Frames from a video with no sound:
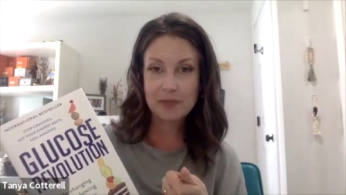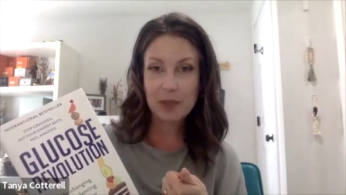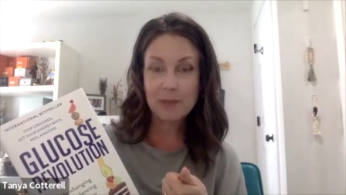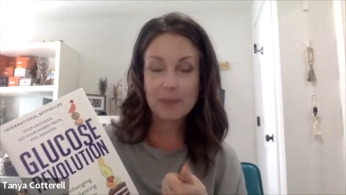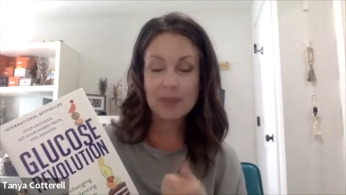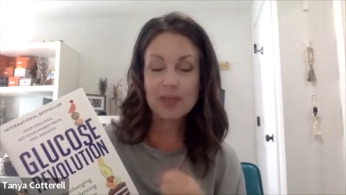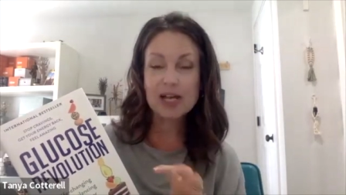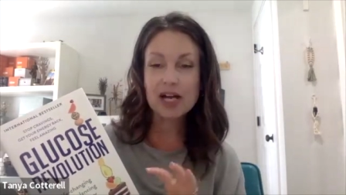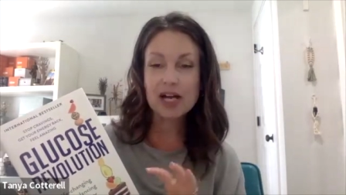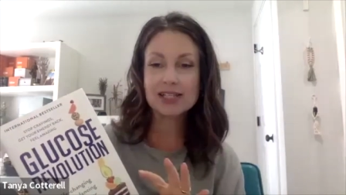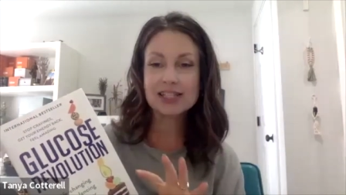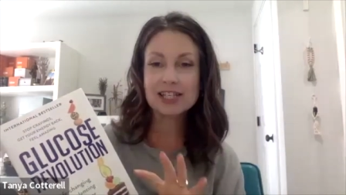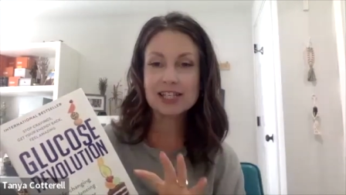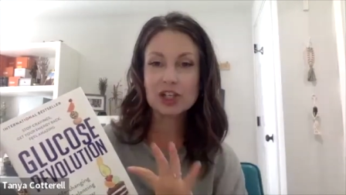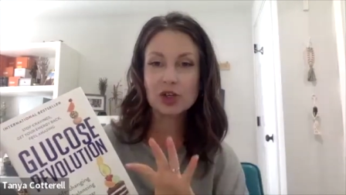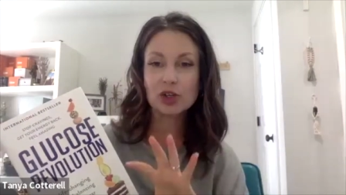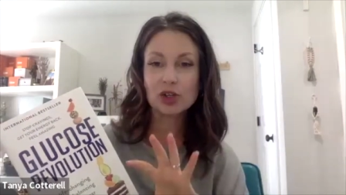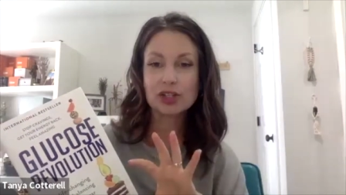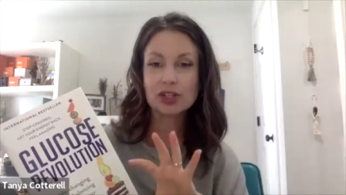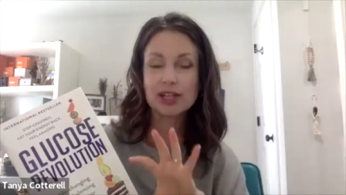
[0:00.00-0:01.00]
because
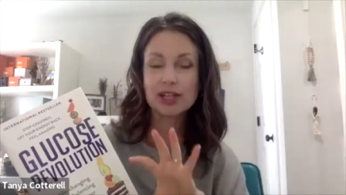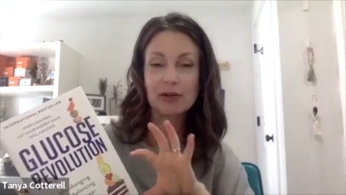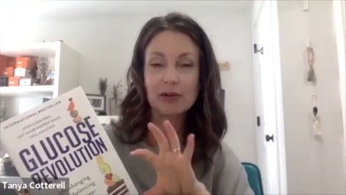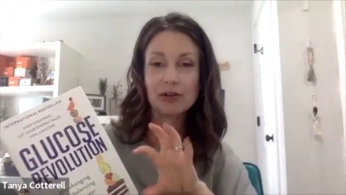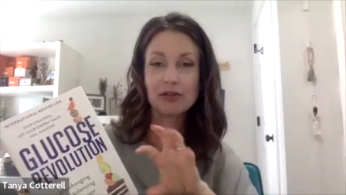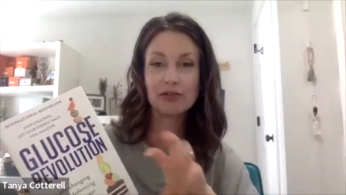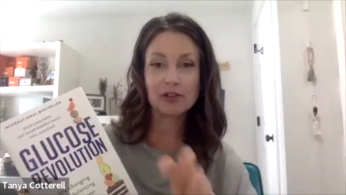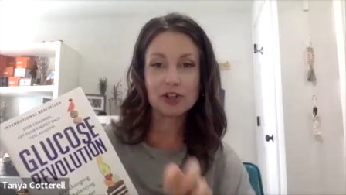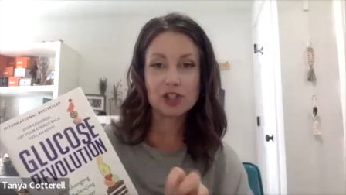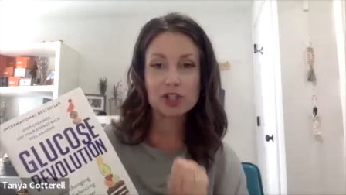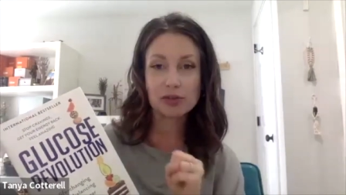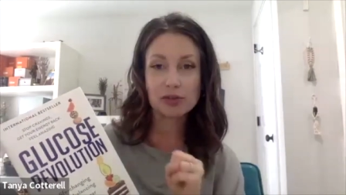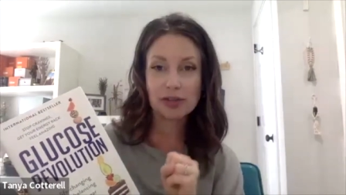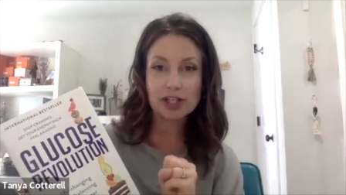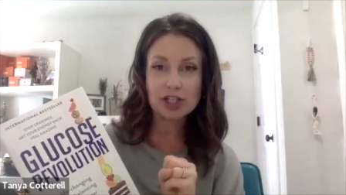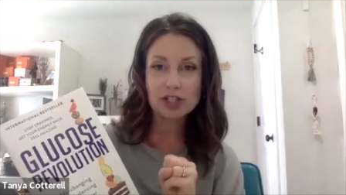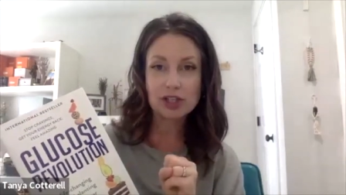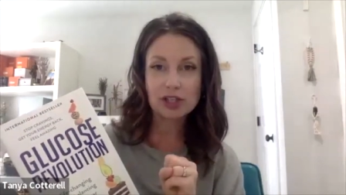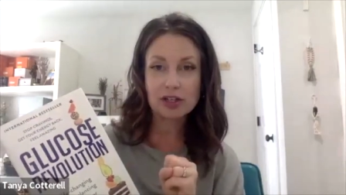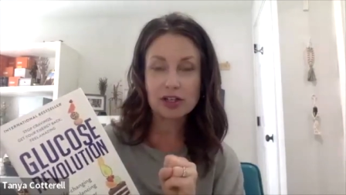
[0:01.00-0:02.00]
that
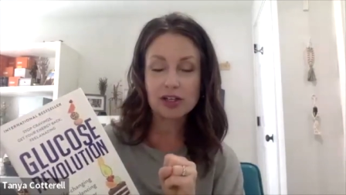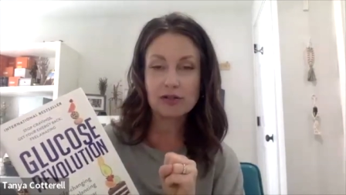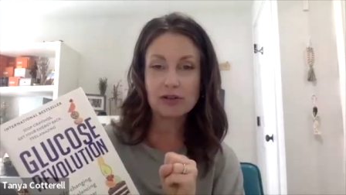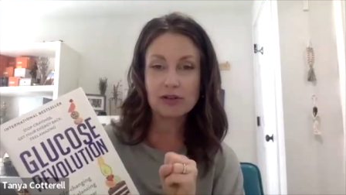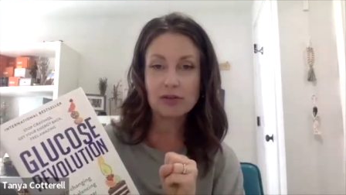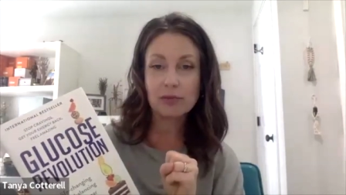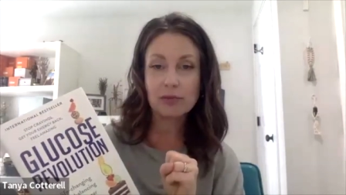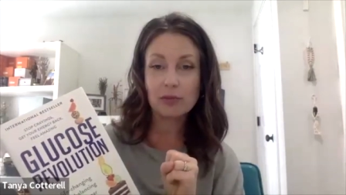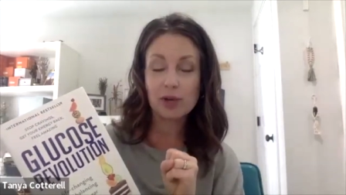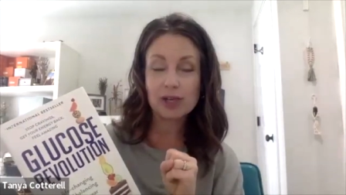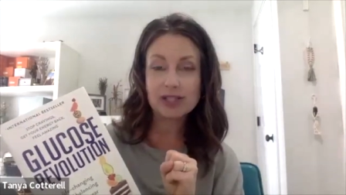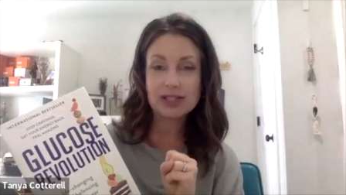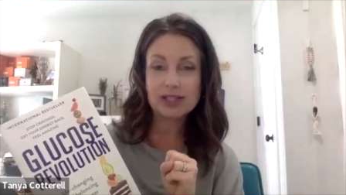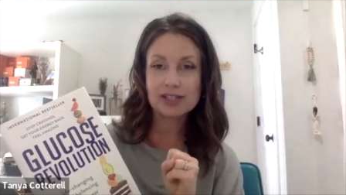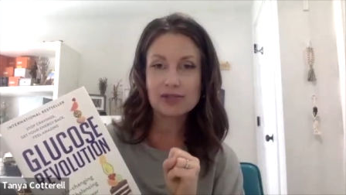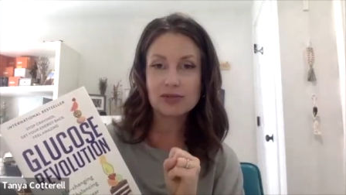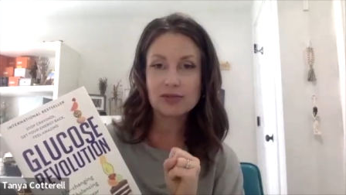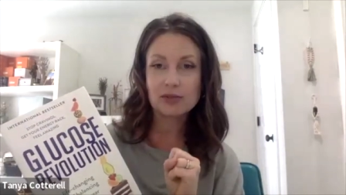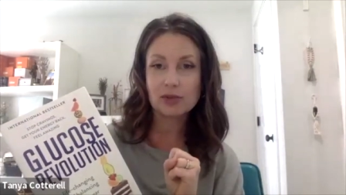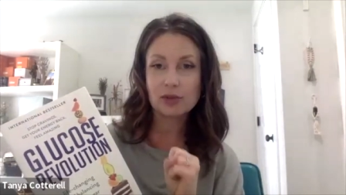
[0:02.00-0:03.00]
refrigeration and
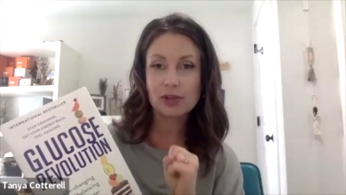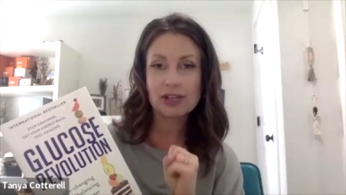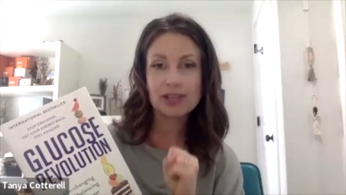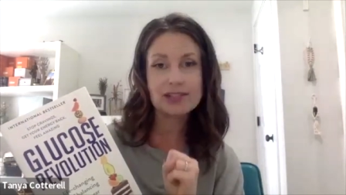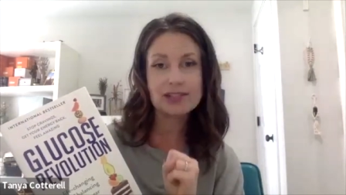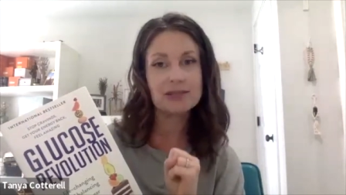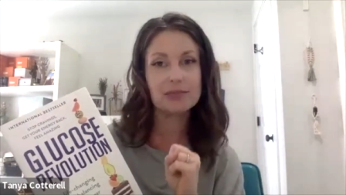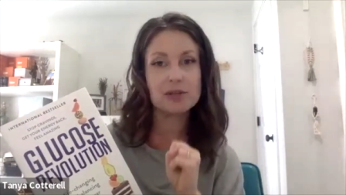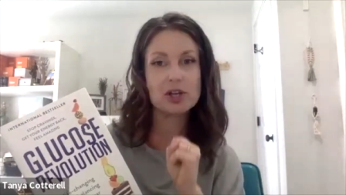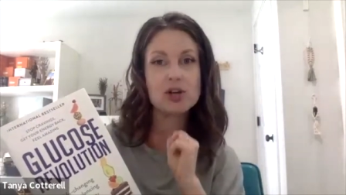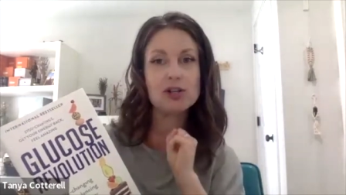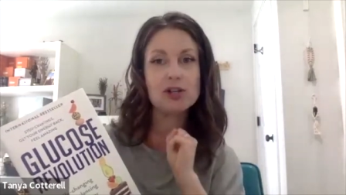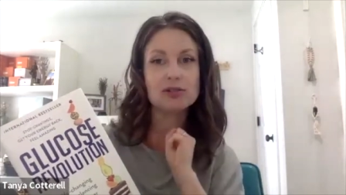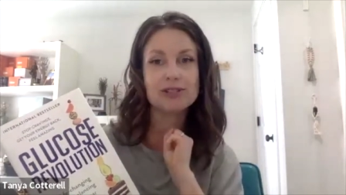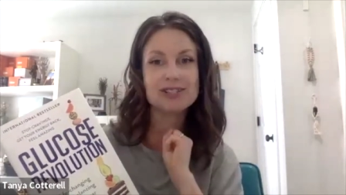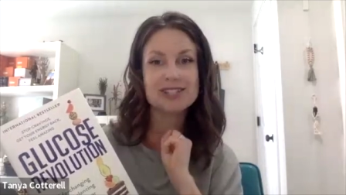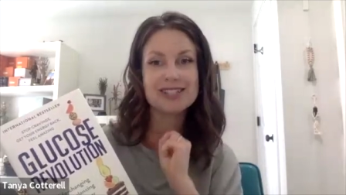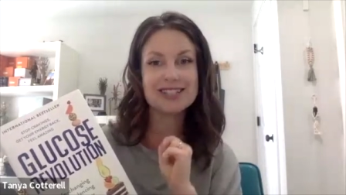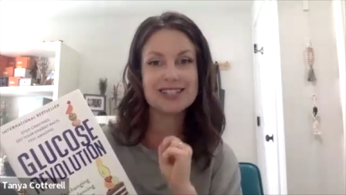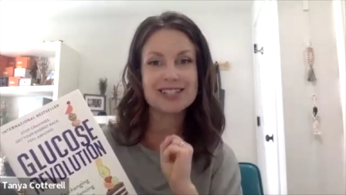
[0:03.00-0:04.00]
process creates something called
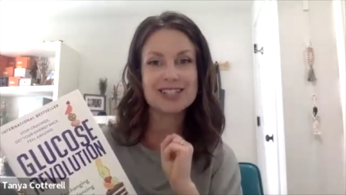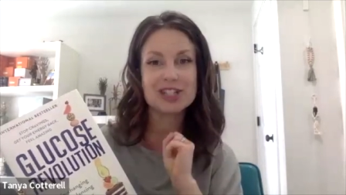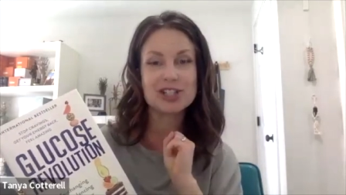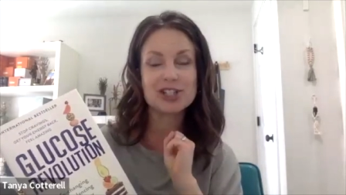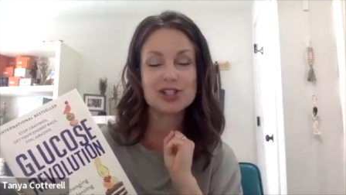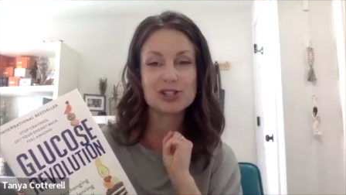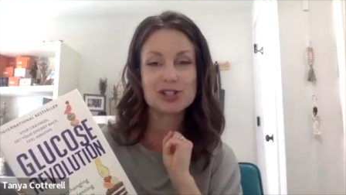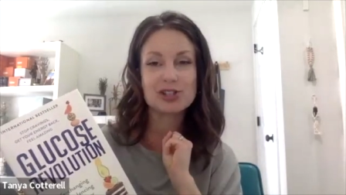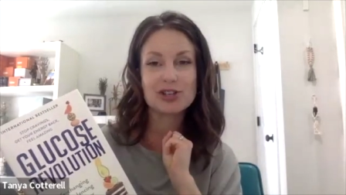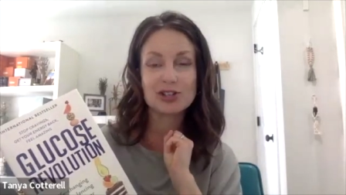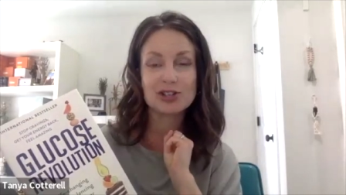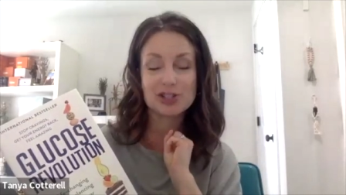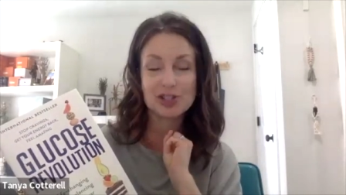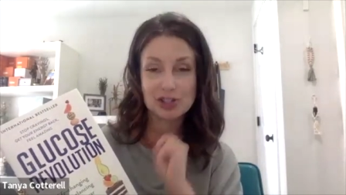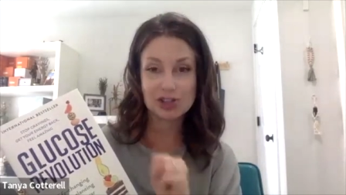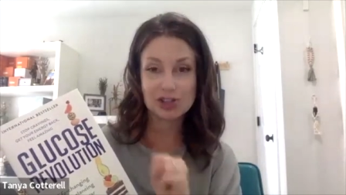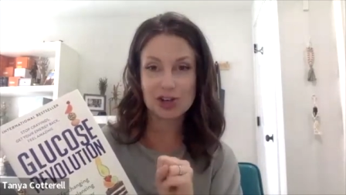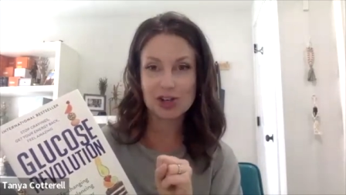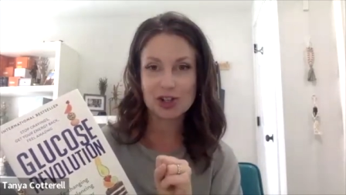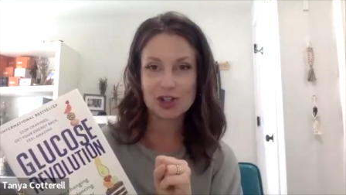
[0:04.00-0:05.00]
resistant
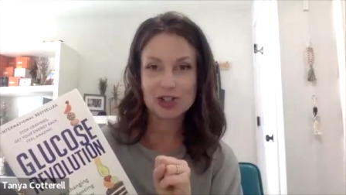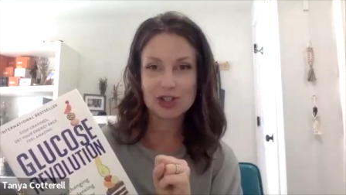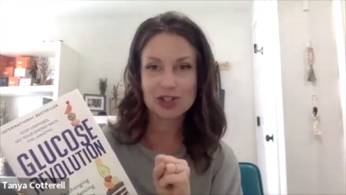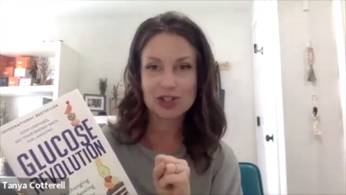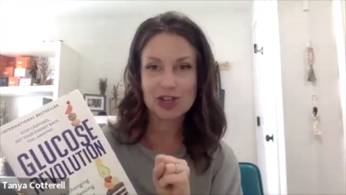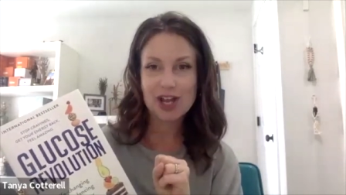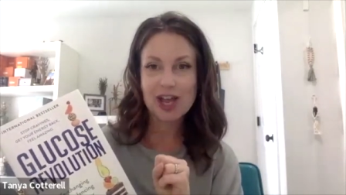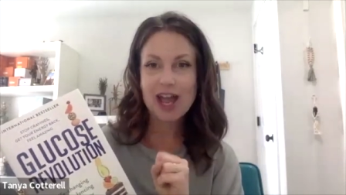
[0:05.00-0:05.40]
starch.